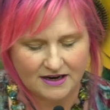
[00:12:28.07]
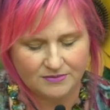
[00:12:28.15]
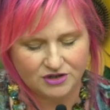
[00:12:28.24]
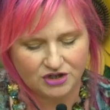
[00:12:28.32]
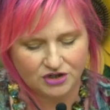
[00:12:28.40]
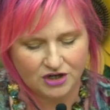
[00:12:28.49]

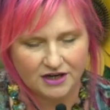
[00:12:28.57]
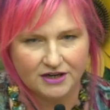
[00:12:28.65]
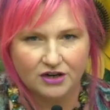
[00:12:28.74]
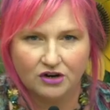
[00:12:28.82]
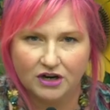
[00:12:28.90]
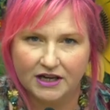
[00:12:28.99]
I'm just trying
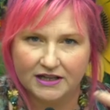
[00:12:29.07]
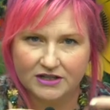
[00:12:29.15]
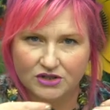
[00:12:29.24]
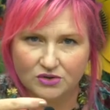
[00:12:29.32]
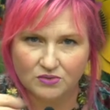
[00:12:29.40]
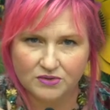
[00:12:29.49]
to create
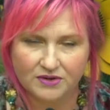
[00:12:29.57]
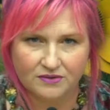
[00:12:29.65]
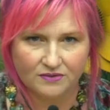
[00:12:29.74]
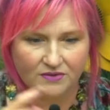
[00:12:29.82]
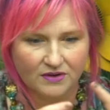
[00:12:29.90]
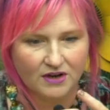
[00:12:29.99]
this sort
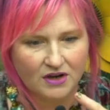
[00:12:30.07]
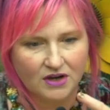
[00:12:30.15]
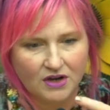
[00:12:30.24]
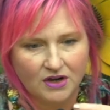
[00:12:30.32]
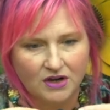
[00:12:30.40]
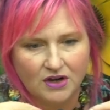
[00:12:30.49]
of
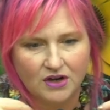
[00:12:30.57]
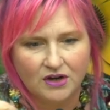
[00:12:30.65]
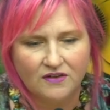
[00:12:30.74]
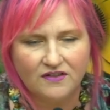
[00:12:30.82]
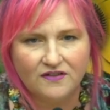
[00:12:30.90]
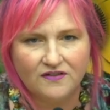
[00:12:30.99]

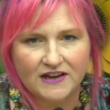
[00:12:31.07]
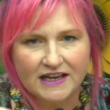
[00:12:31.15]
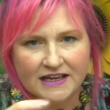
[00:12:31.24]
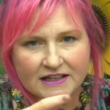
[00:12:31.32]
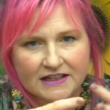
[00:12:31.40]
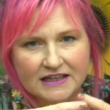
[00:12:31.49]

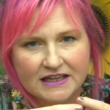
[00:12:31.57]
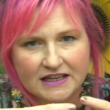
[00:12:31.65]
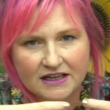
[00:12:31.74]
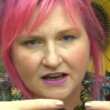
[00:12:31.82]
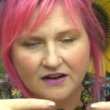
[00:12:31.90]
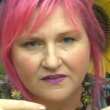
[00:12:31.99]

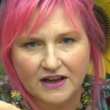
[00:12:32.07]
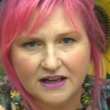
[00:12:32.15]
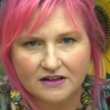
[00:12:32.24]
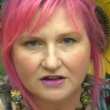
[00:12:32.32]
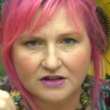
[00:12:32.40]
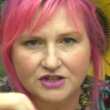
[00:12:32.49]
feeling of
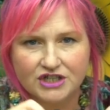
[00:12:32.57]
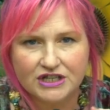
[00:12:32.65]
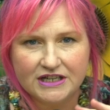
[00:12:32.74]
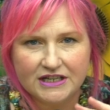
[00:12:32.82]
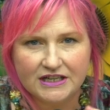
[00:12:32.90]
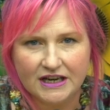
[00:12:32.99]

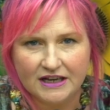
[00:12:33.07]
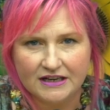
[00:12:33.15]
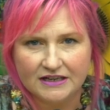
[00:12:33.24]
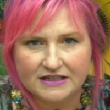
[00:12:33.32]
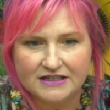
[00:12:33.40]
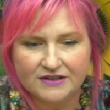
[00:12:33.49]
energy
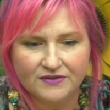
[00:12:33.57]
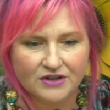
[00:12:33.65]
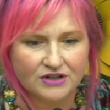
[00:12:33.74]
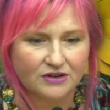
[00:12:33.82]
and different